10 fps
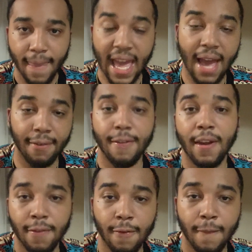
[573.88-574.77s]
and have
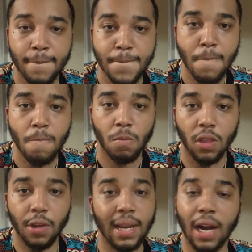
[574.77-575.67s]
faith,
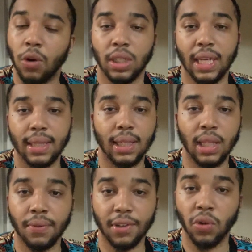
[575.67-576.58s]
you're not going to get
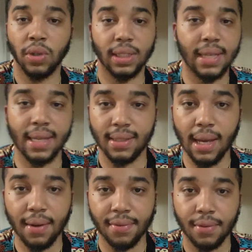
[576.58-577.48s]
delivered. You're going to taste
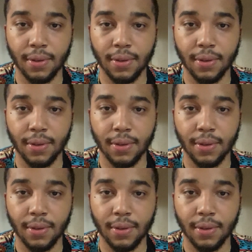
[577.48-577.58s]
death.